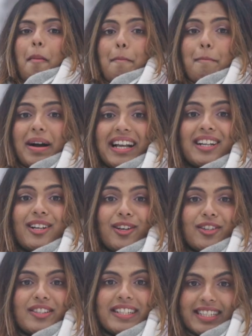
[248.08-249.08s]

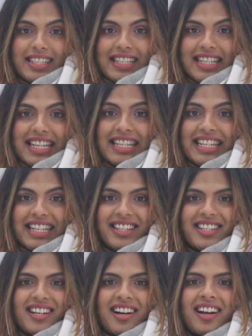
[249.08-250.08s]
Bangalore City in
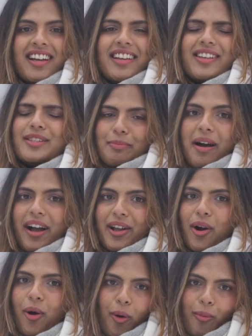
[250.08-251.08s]
India is my
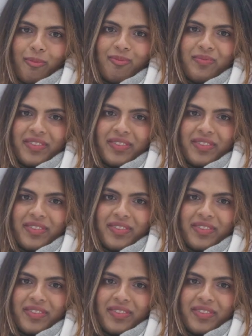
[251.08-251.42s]
home.